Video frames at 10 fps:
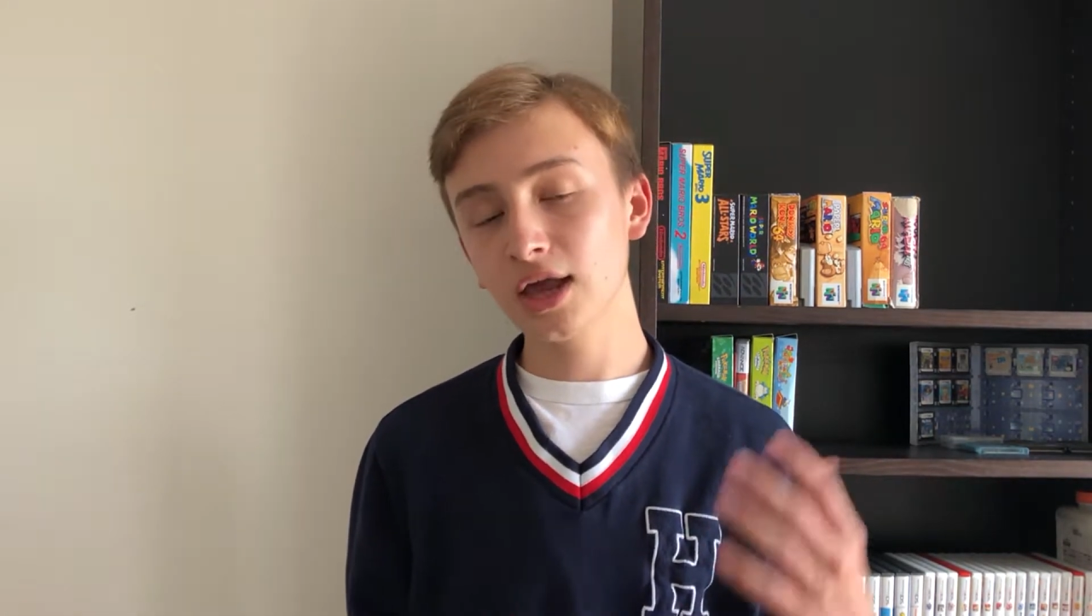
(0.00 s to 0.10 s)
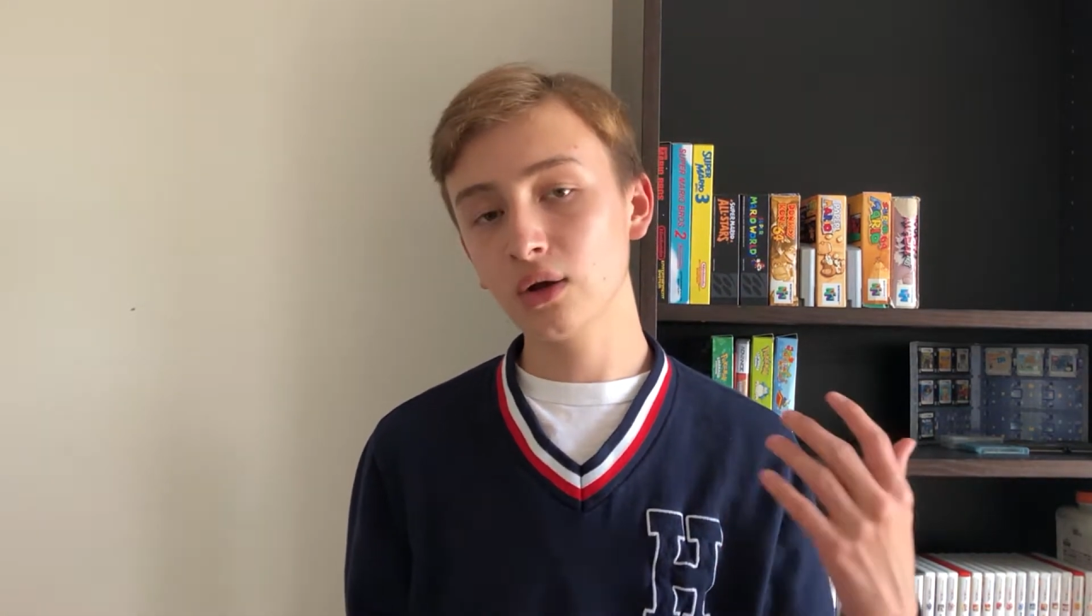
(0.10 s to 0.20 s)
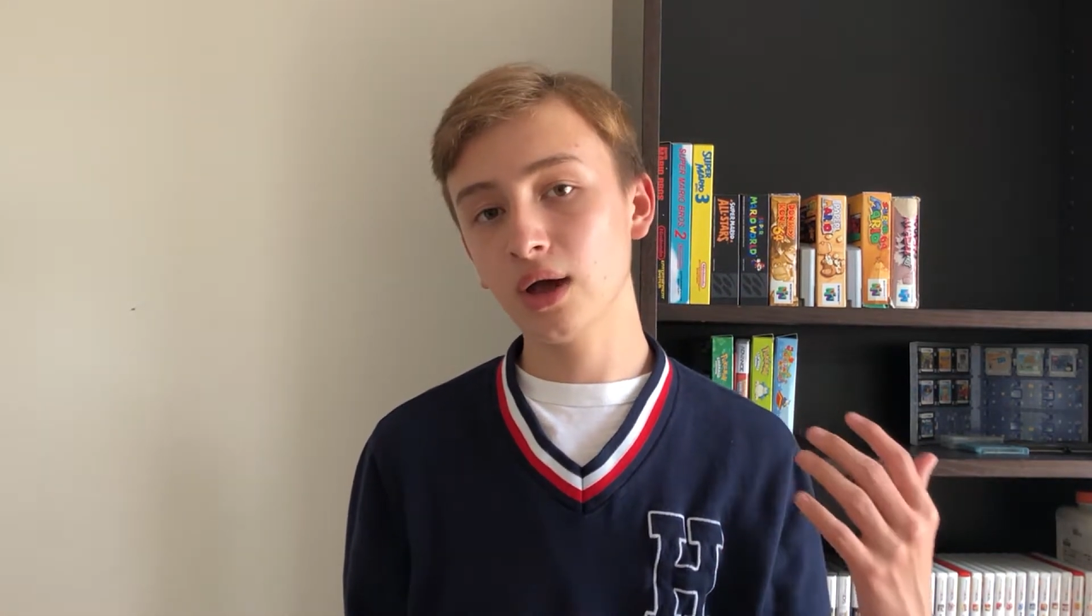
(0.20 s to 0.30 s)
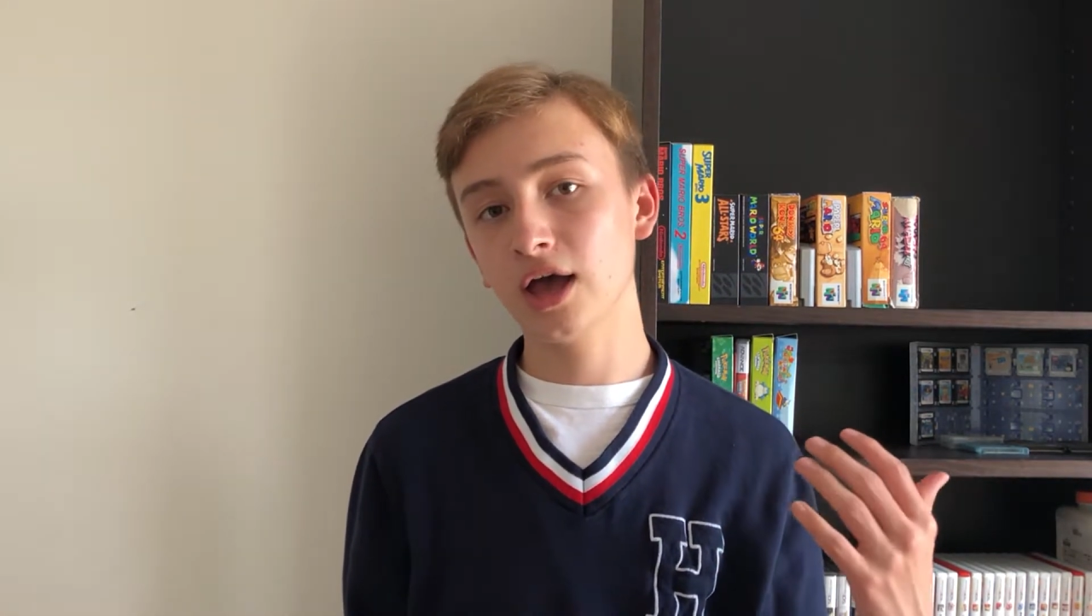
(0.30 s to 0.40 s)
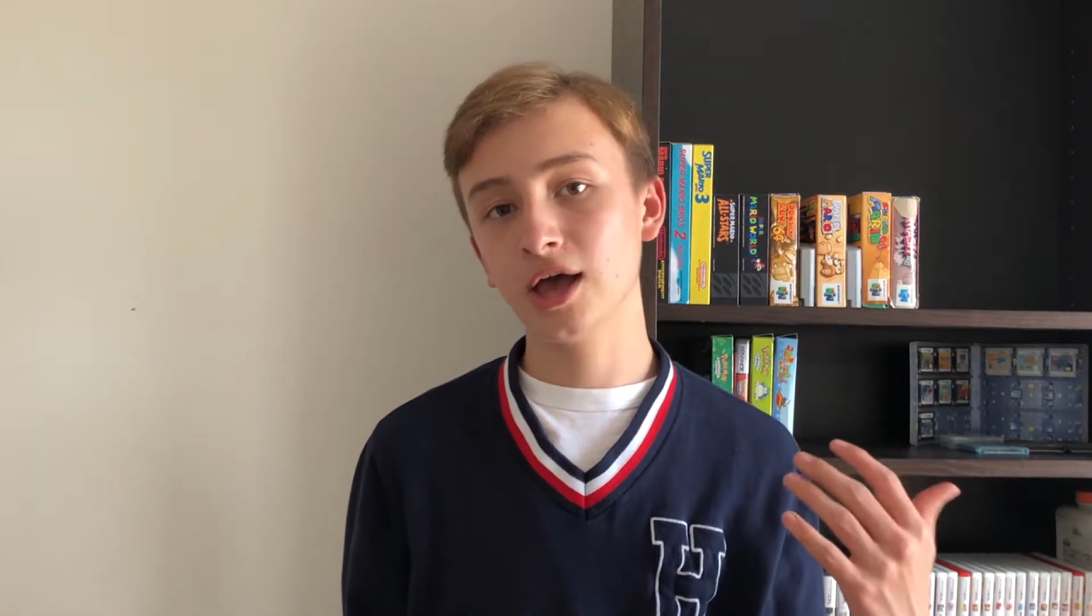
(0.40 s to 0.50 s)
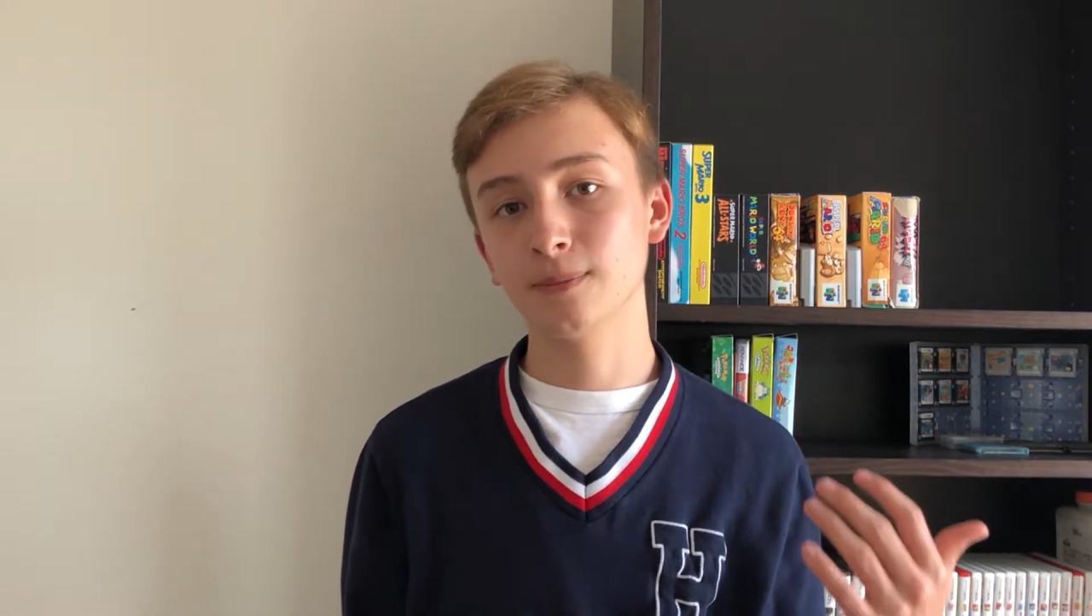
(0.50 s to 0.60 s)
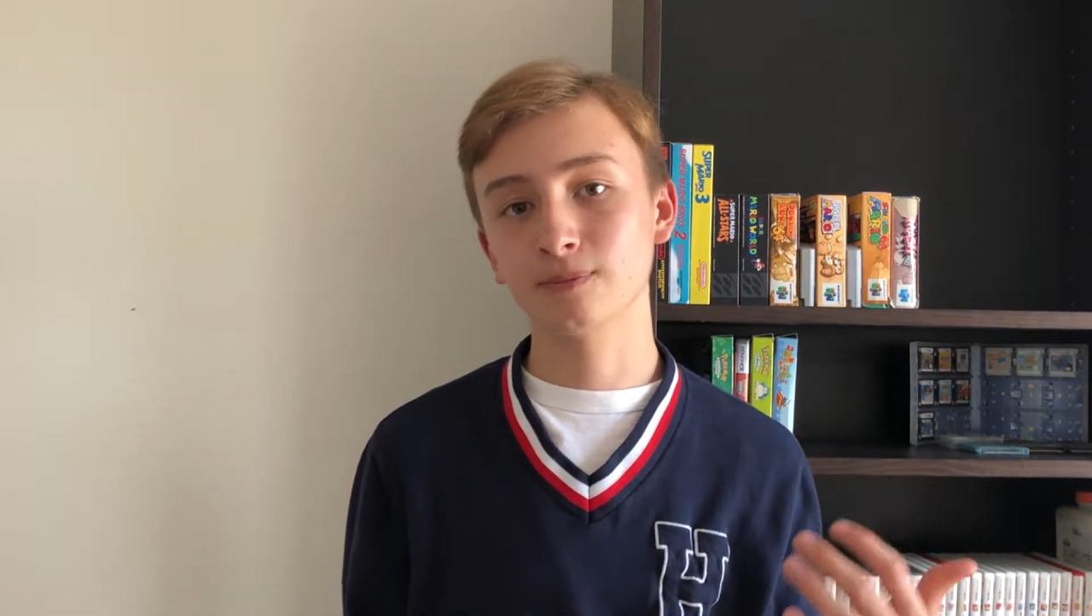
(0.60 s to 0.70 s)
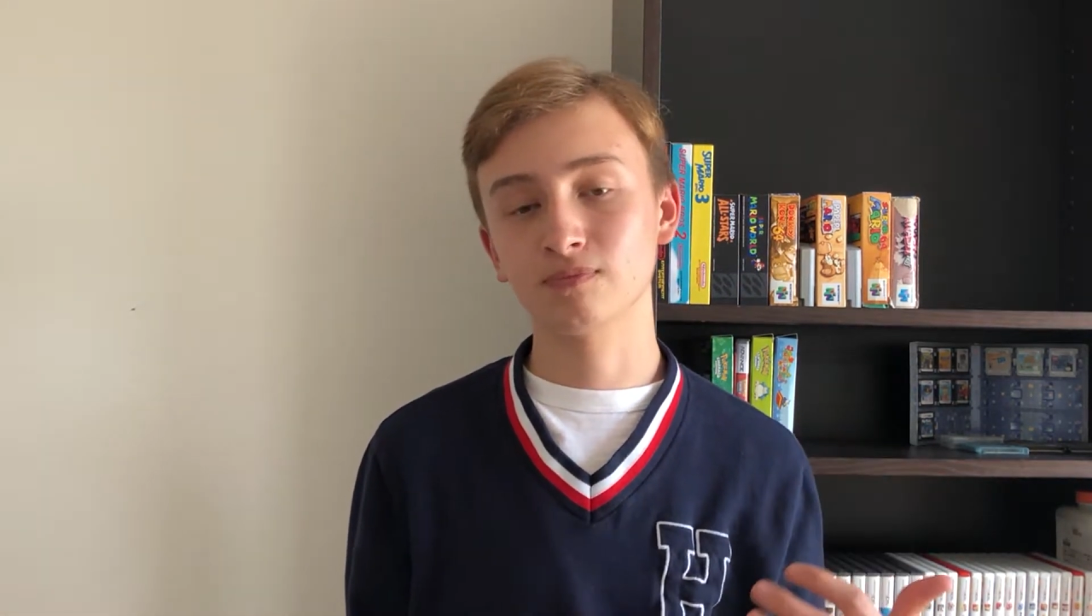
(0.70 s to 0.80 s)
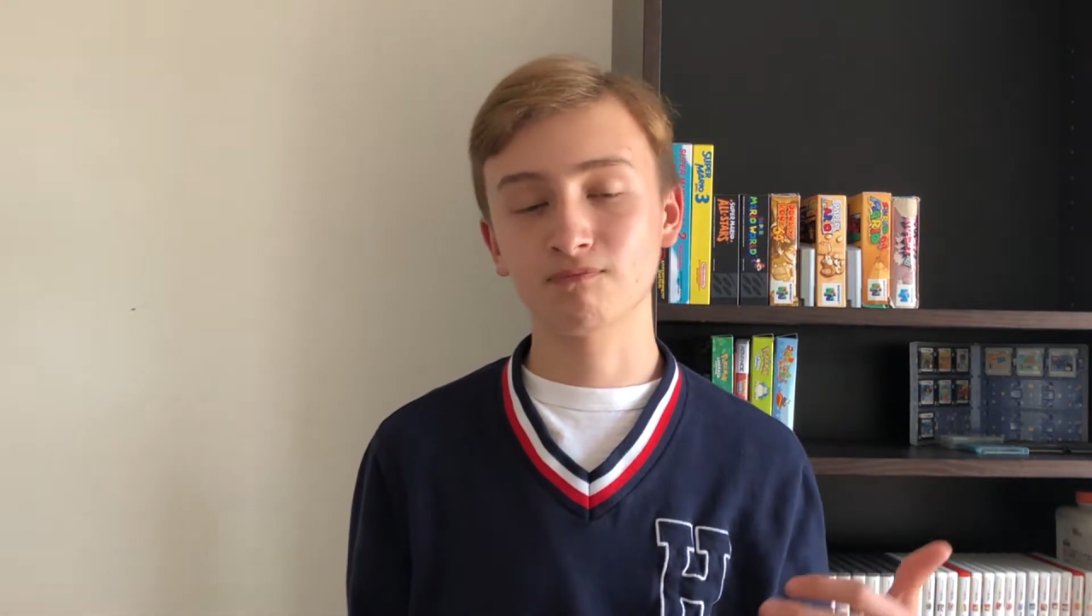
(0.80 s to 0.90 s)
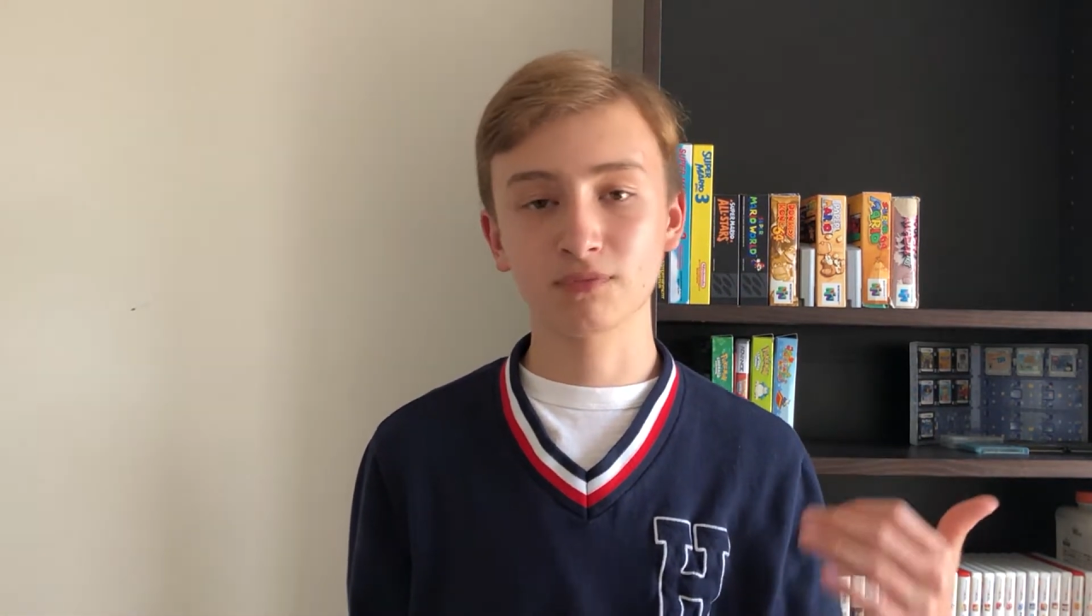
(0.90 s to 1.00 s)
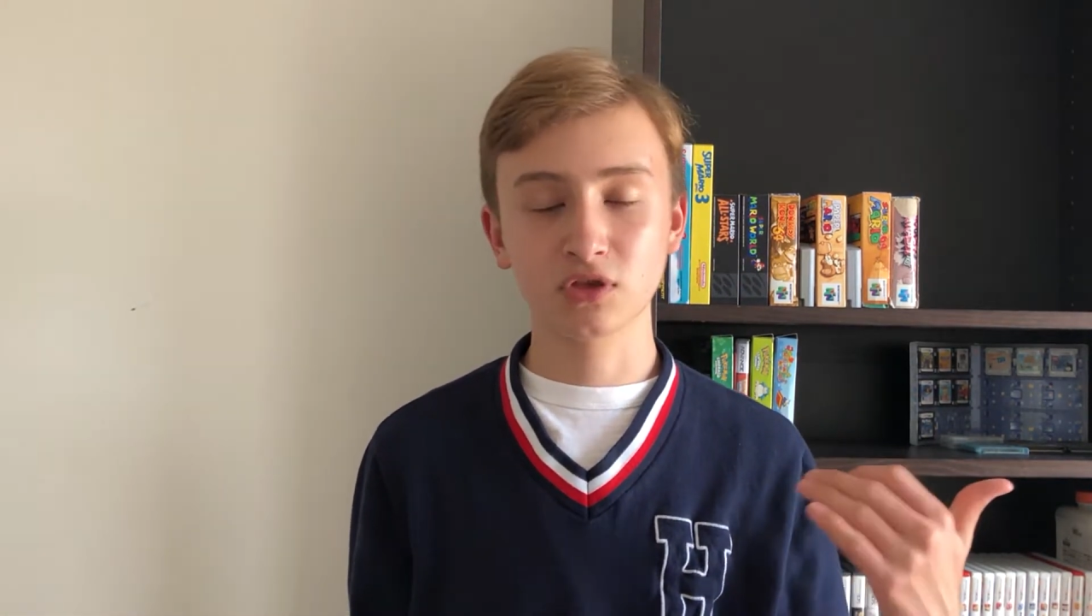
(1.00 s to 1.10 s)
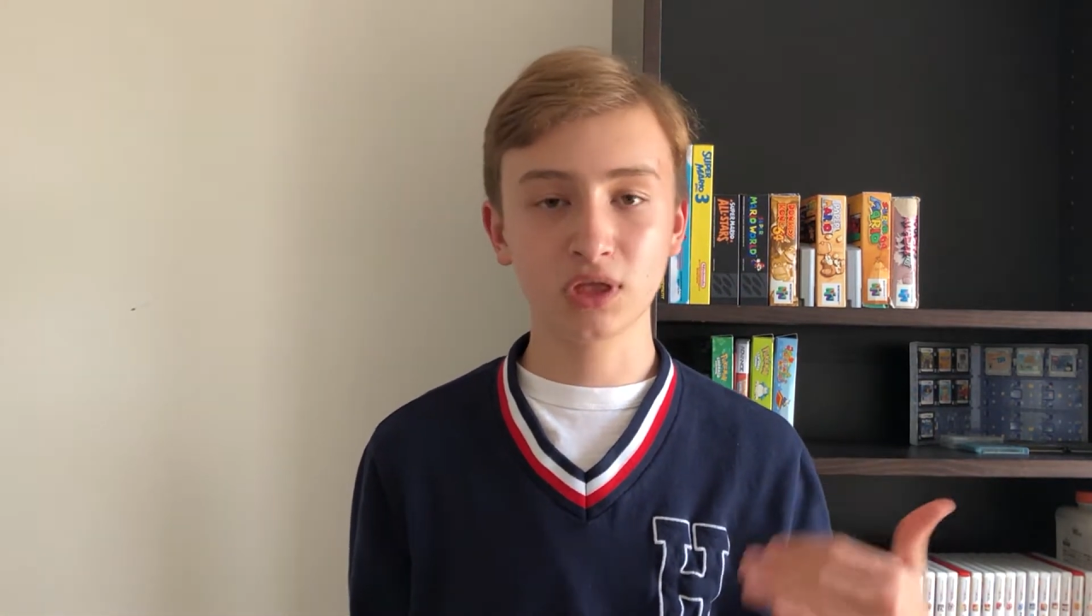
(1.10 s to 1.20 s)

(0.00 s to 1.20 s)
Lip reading: don't,